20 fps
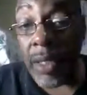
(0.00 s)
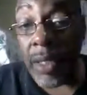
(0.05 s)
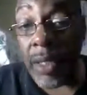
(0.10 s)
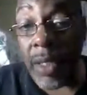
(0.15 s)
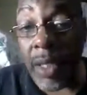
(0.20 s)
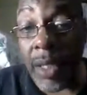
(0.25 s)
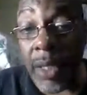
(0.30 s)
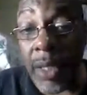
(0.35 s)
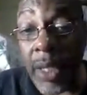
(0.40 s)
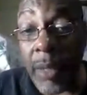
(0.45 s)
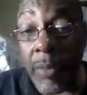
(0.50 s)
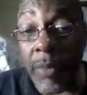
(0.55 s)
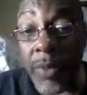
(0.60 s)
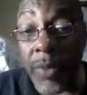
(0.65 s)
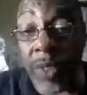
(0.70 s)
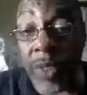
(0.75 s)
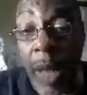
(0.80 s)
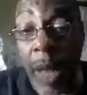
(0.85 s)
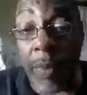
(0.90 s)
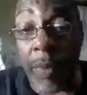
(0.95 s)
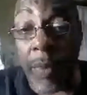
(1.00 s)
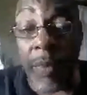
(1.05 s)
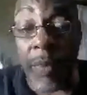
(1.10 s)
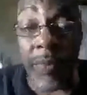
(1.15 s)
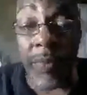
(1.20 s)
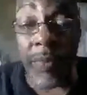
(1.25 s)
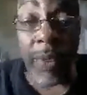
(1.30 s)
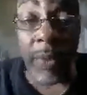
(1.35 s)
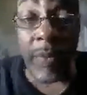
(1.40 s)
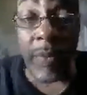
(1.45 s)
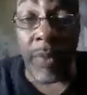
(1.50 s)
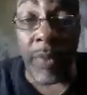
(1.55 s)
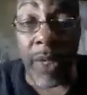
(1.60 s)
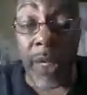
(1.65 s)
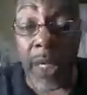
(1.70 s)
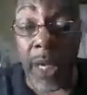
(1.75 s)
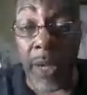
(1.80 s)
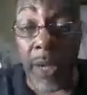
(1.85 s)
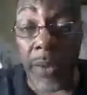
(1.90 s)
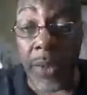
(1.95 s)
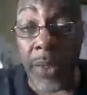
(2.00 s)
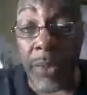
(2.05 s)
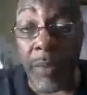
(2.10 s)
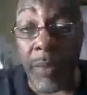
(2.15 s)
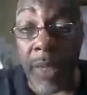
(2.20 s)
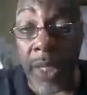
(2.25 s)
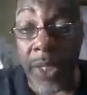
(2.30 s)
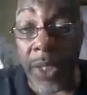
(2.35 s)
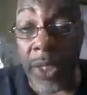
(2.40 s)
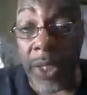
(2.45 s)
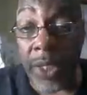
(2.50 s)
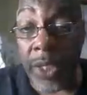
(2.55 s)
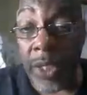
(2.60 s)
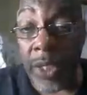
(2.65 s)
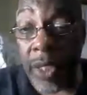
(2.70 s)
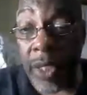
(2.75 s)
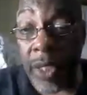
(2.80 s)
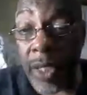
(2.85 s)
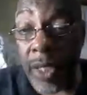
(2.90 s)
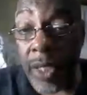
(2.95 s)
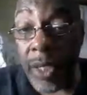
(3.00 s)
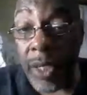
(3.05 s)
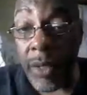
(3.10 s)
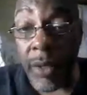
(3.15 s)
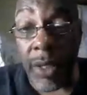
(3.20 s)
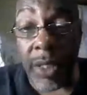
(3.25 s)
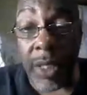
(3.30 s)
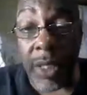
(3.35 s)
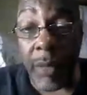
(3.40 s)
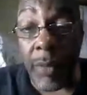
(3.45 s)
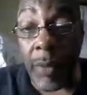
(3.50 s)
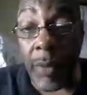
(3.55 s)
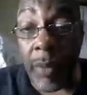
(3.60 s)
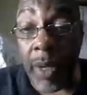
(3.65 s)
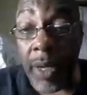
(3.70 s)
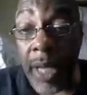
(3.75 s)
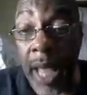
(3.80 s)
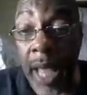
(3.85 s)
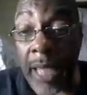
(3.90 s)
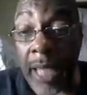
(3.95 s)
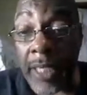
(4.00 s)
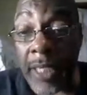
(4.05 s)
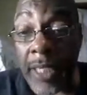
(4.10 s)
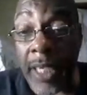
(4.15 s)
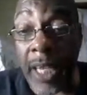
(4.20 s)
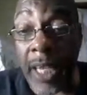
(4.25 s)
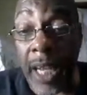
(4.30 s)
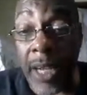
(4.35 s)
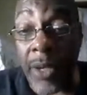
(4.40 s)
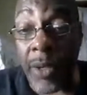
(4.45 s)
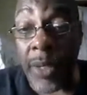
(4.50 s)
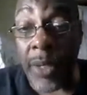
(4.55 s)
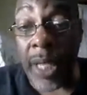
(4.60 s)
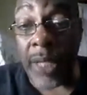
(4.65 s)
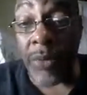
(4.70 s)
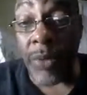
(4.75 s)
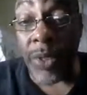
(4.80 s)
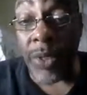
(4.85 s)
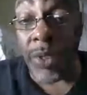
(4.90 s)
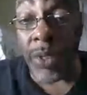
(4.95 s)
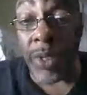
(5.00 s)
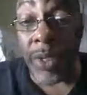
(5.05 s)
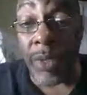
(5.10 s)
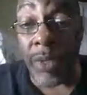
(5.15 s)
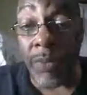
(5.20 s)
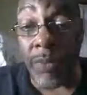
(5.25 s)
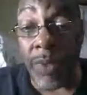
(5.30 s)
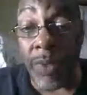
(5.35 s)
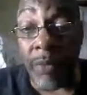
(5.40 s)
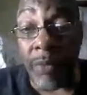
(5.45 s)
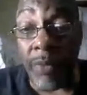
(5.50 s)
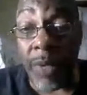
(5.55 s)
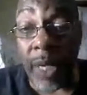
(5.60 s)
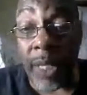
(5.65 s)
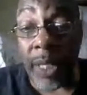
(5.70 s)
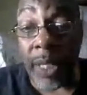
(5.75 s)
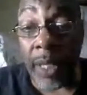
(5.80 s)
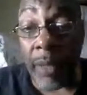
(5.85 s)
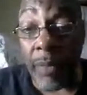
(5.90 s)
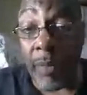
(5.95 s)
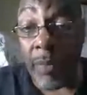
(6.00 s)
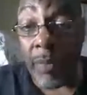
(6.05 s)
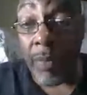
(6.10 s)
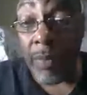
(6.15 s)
them stopping me from getting out this message, because I'm about action, and I know that's what's gonna affect them.